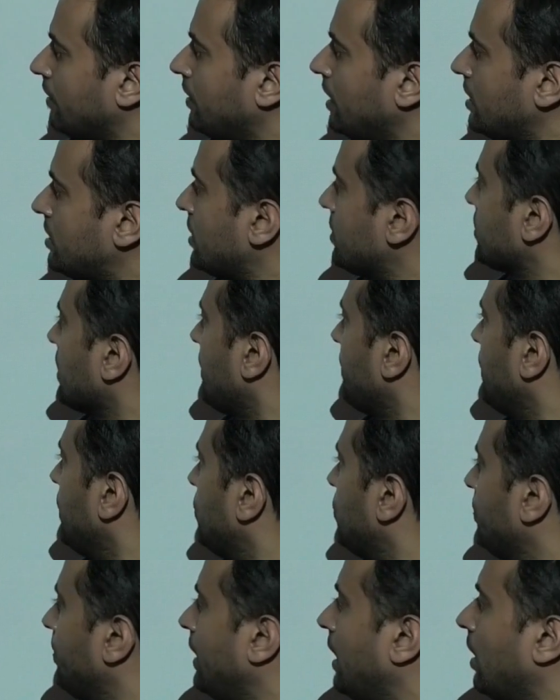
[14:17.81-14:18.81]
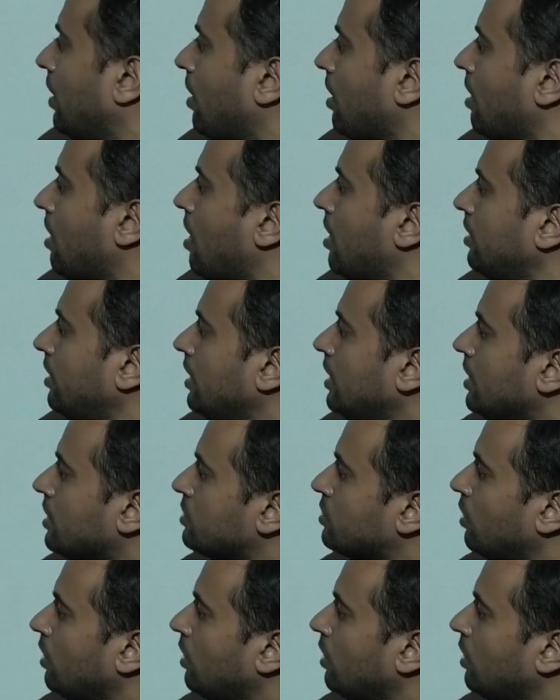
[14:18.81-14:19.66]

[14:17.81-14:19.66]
this is coming to middle or not.